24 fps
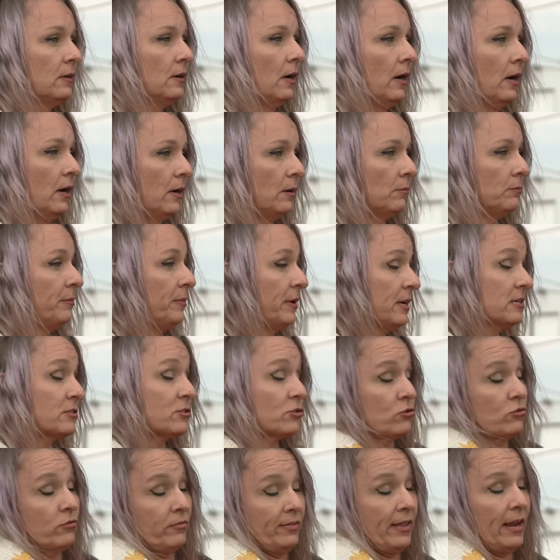um, because
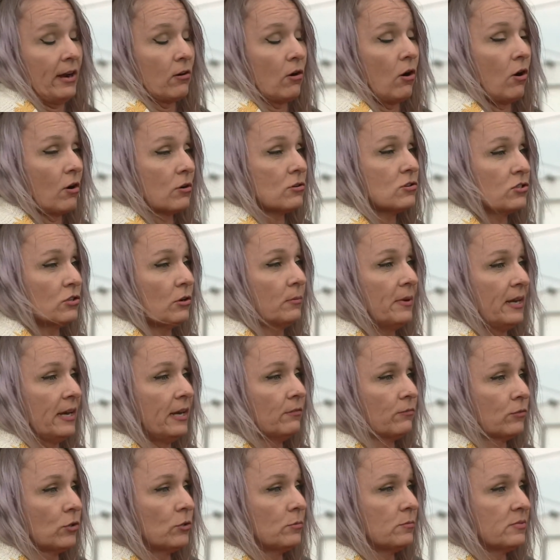there, there are so many
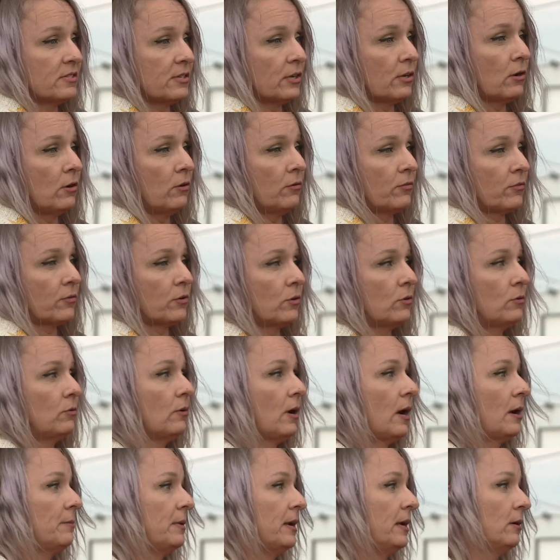rooms to go through.
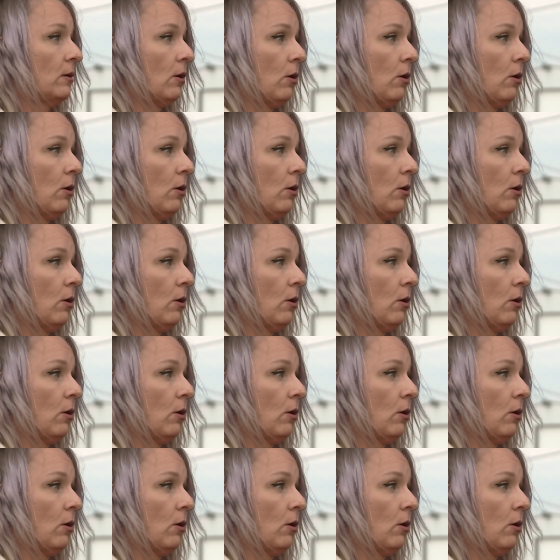I mean,